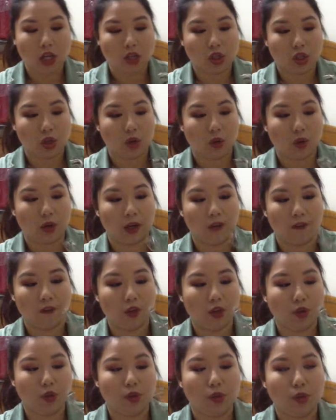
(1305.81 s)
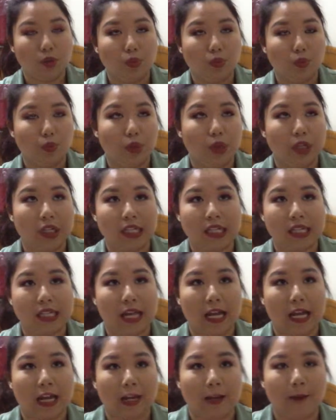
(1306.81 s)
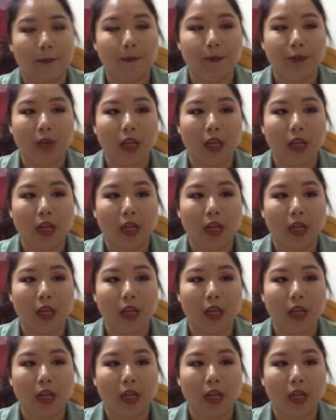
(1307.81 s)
So if you were to say,